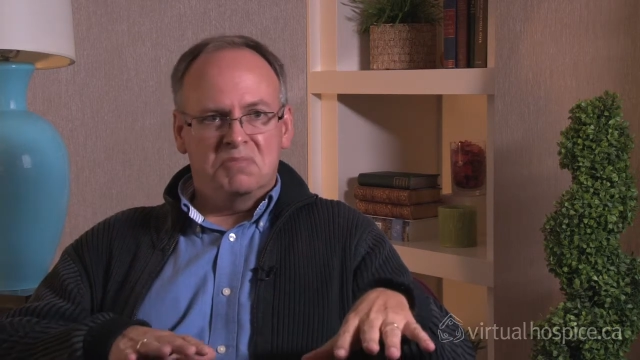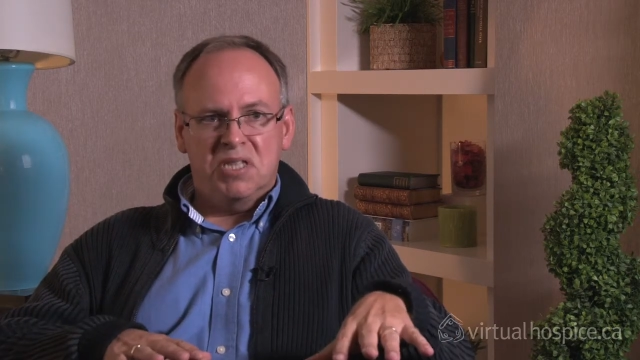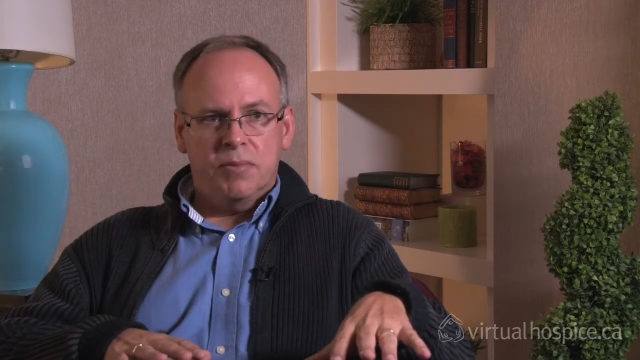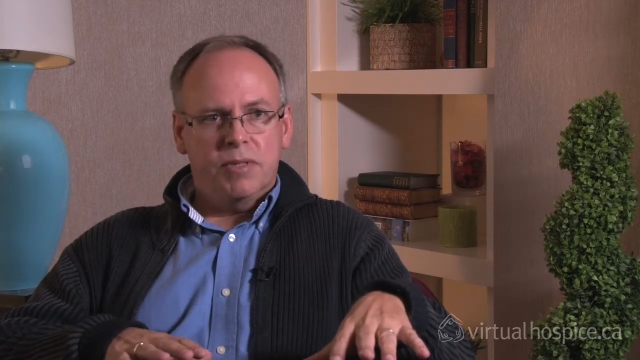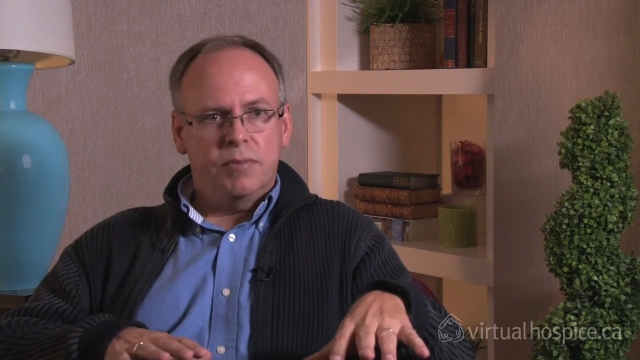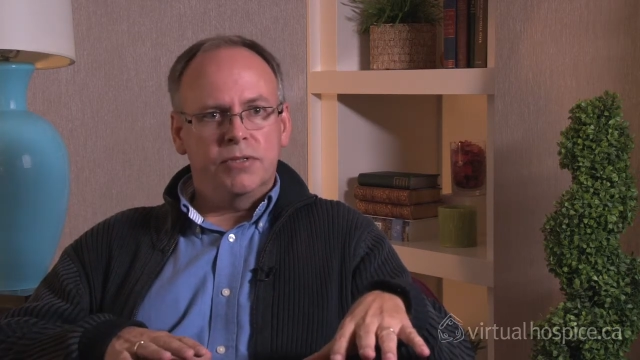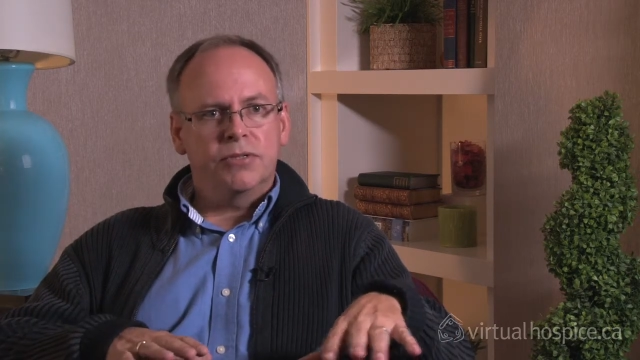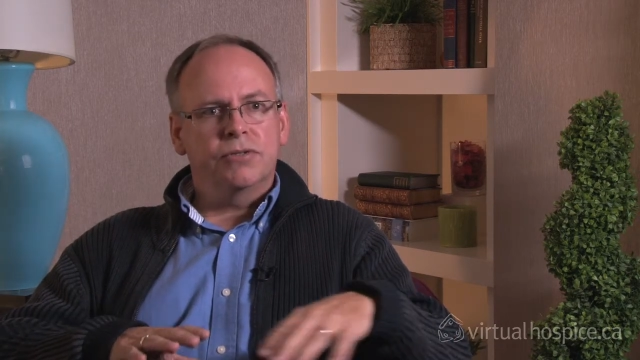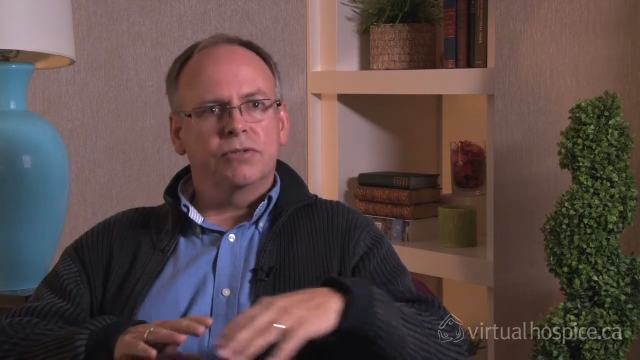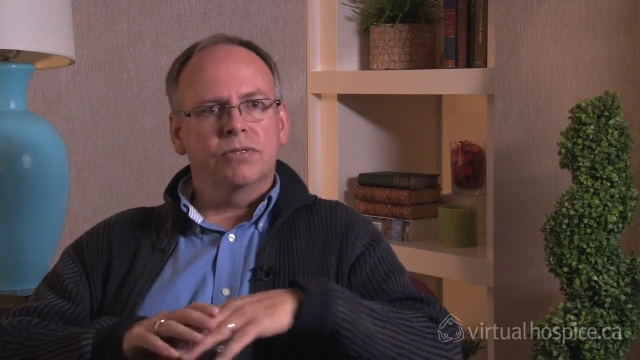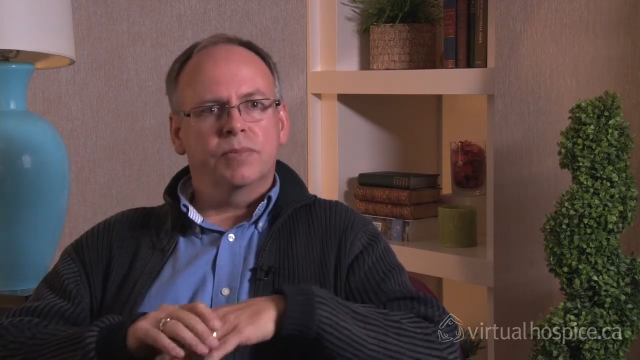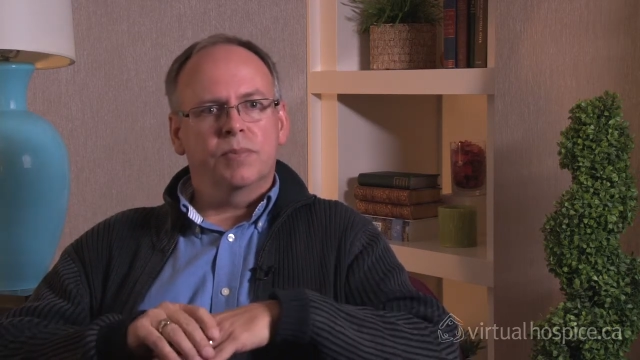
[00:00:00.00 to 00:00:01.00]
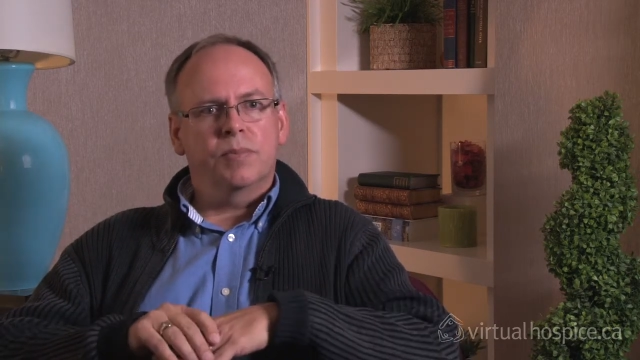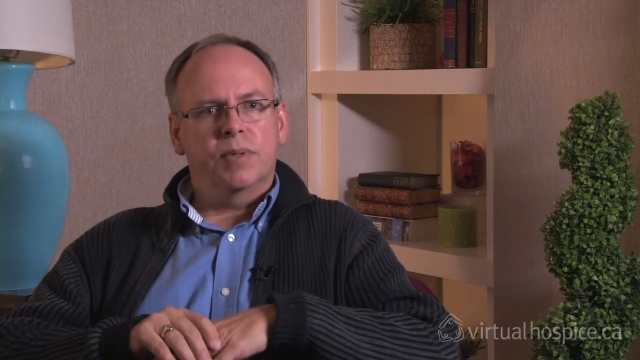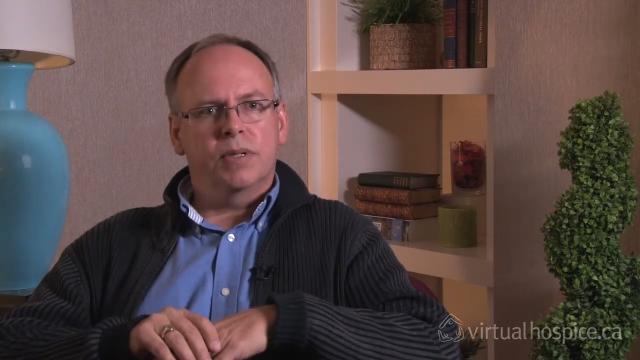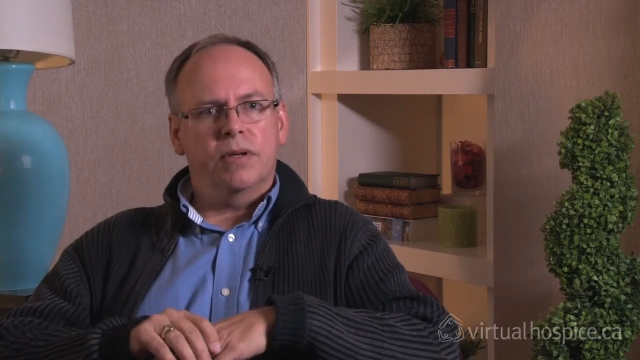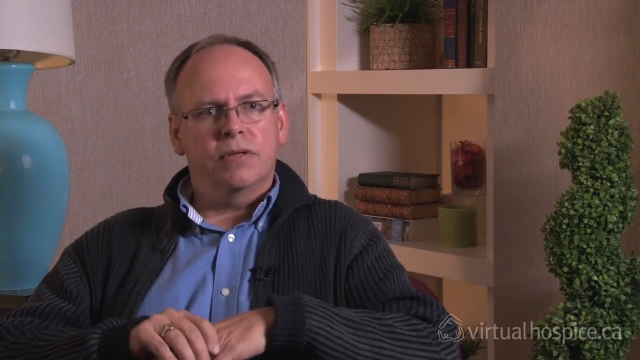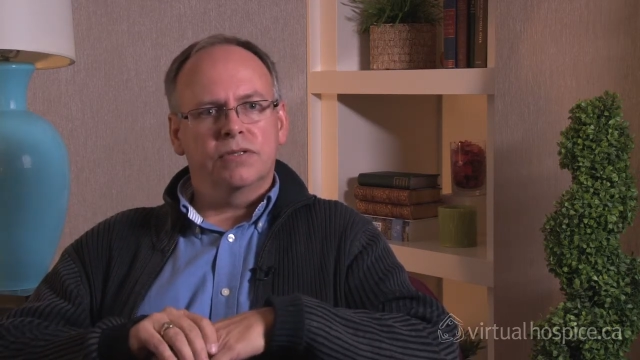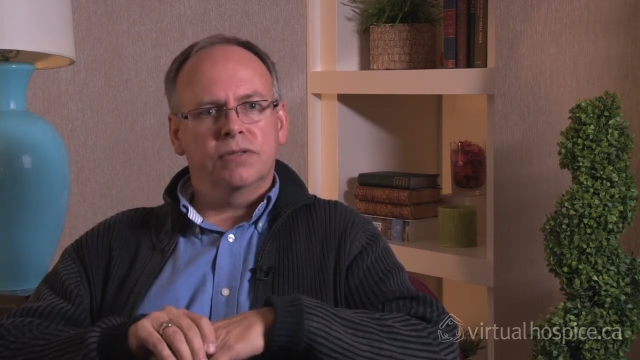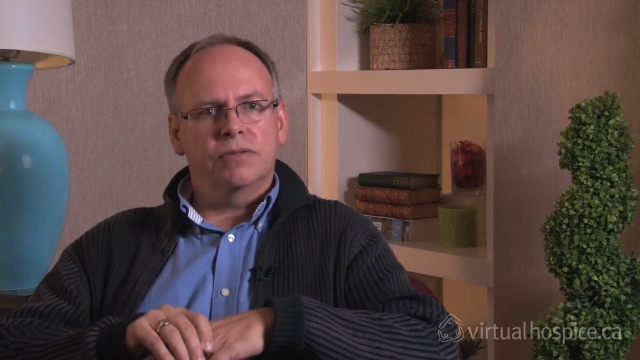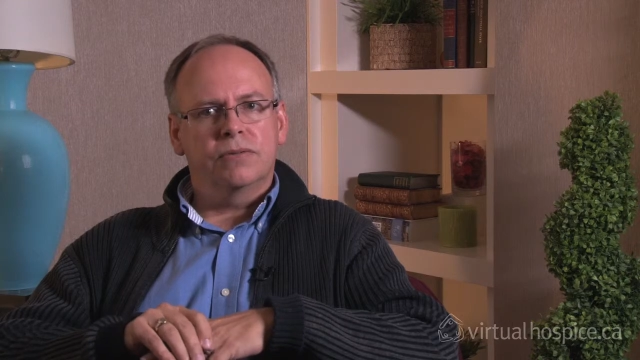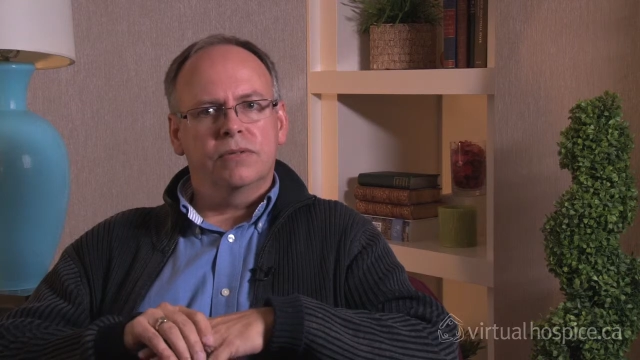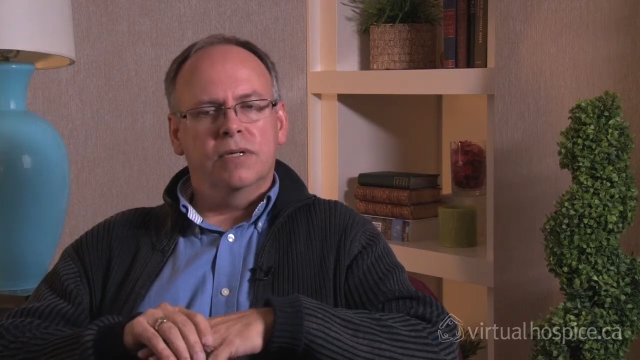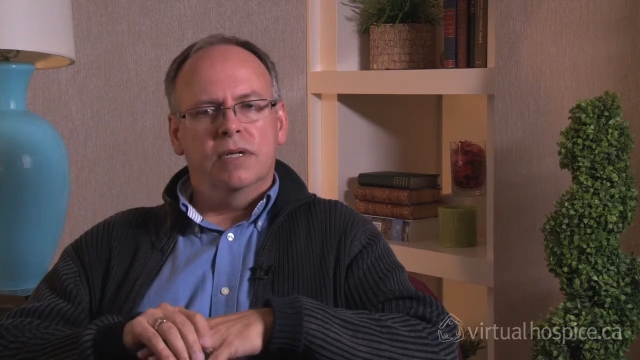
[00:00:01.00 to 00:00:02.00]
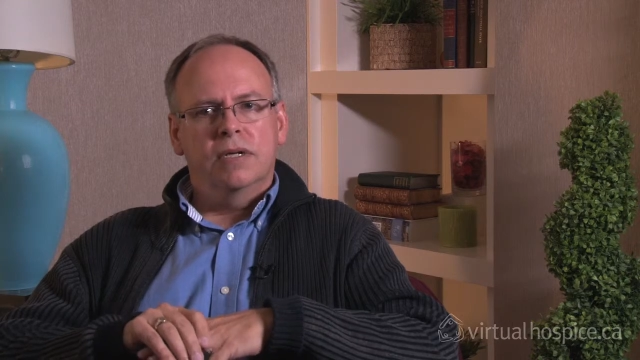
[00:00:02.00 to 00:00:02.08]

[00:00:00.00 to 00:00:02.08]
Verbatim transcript: symptom issues, but also